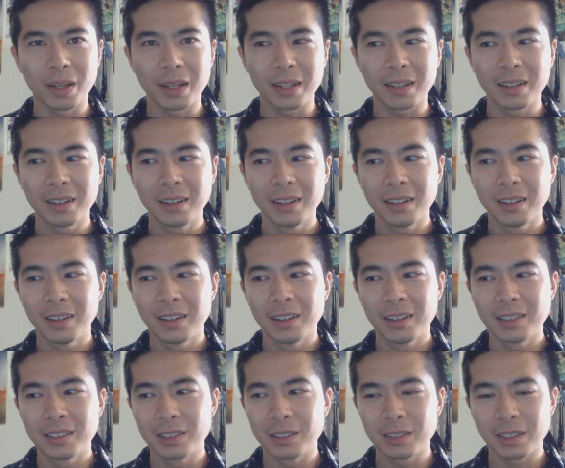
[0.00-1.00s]
Like
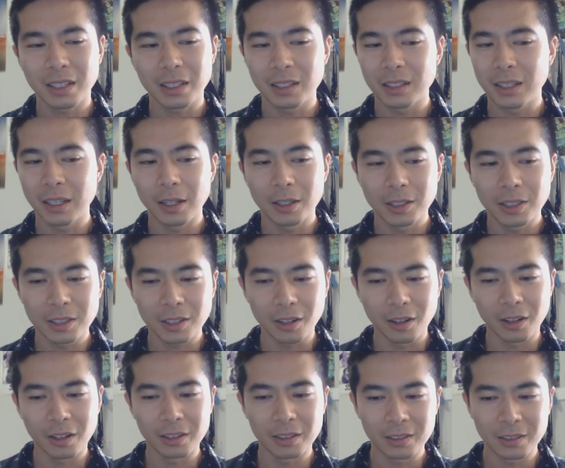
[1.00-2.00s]
she was like, yeah, she's
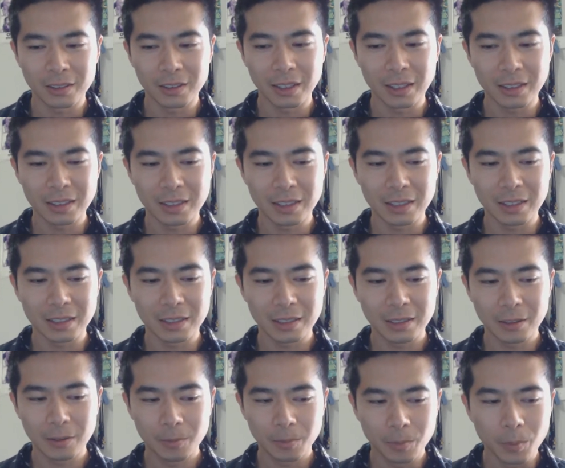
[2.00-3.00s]
gone. Let's
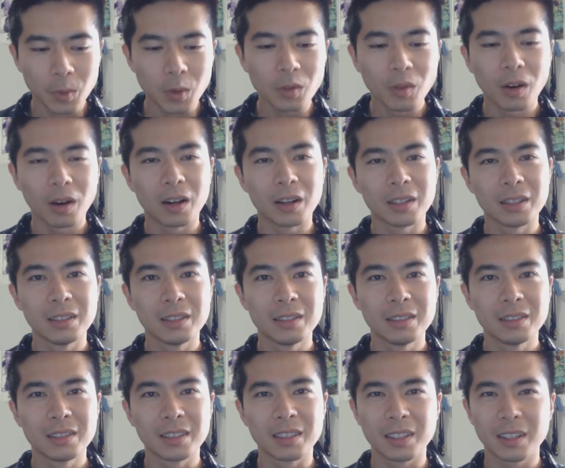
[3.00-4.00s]
just move on.
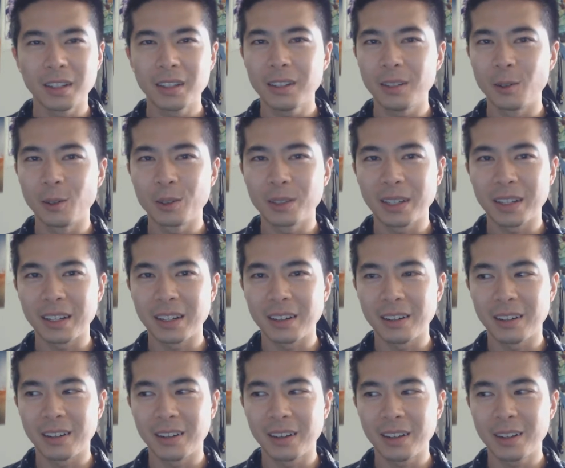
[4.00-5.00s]
It was like
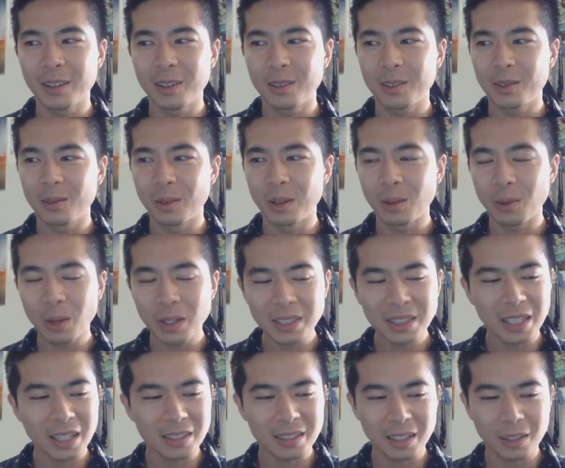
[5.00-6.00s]
when I
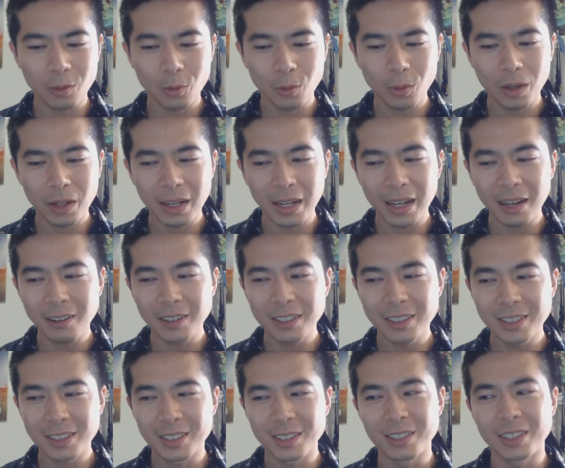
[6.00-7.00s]
watched it, I was like, what? How
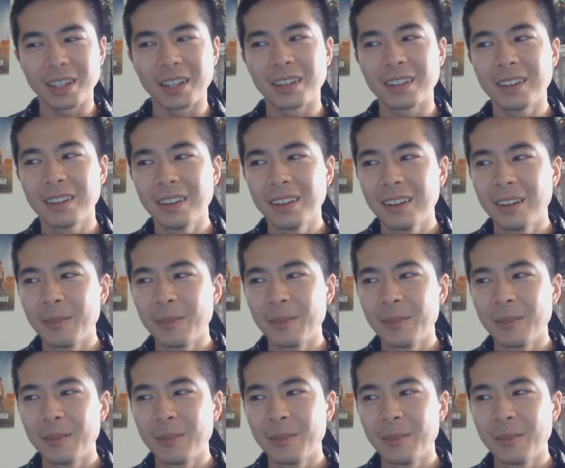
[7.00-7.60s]
could you do that?